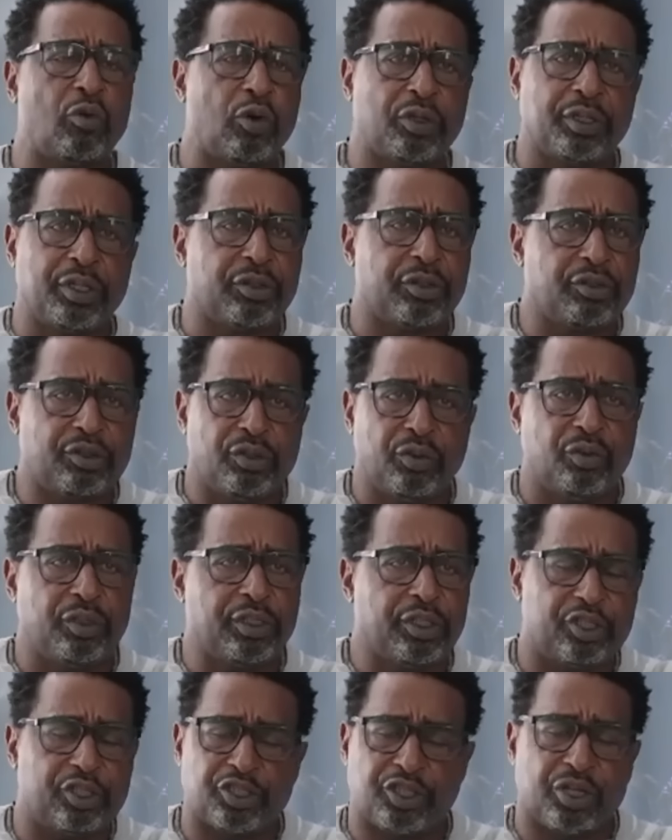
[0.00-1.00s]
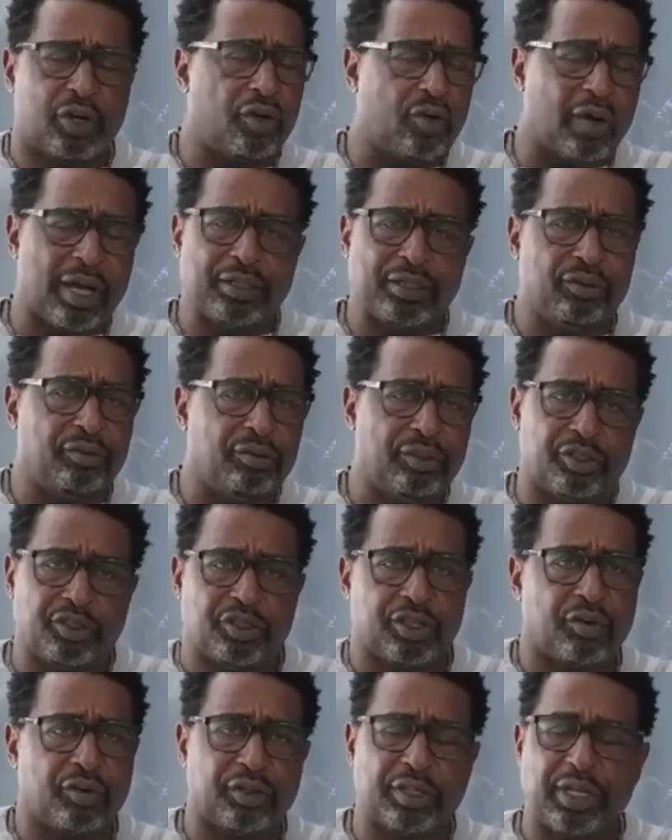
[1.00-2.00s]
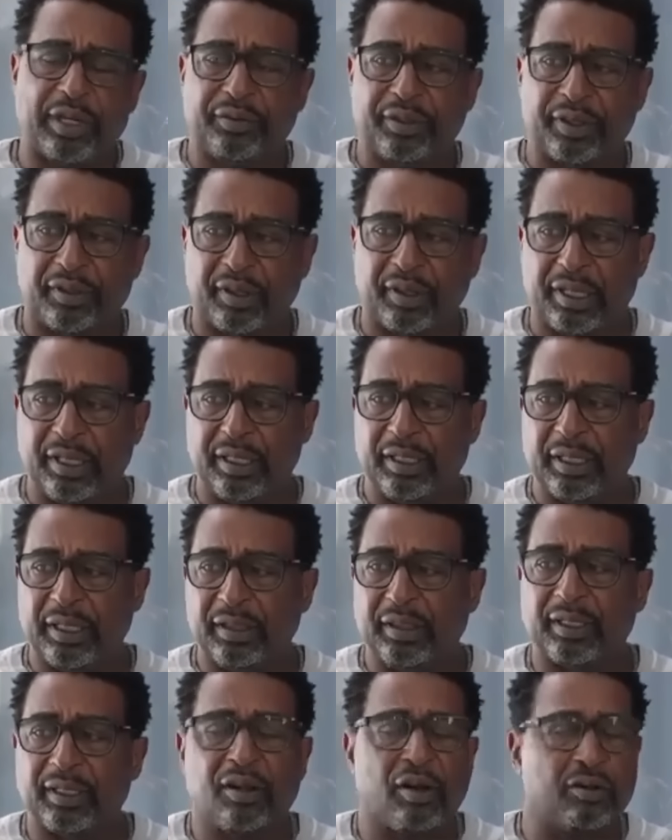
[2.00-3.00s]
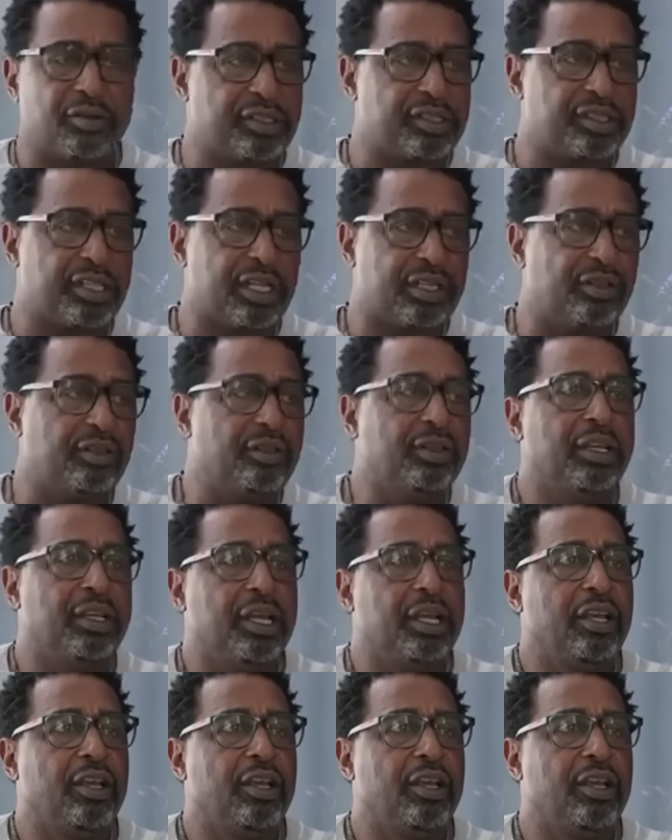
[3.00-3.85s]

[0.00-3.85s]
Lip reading: on there doing the show. I do the show and everything. And then all of a sudden,